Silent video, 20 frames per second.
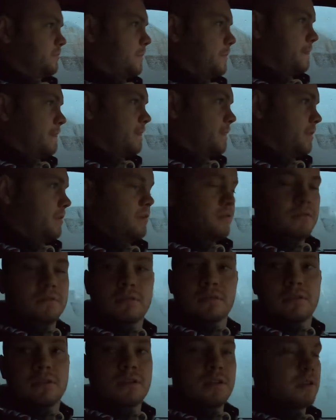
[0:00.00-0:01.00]
mean, it
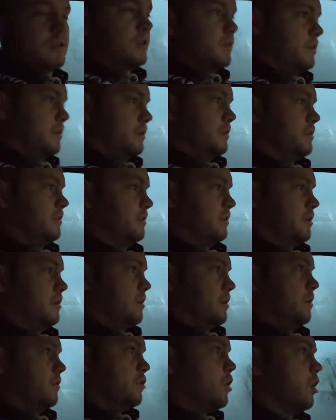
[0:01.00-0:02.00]
drives pretty decent
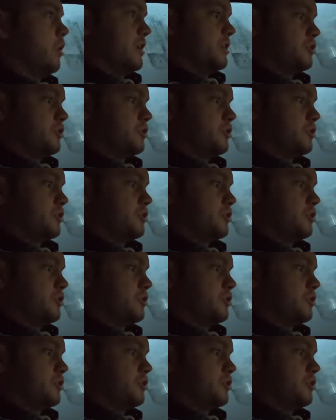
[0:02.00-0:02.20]
so far.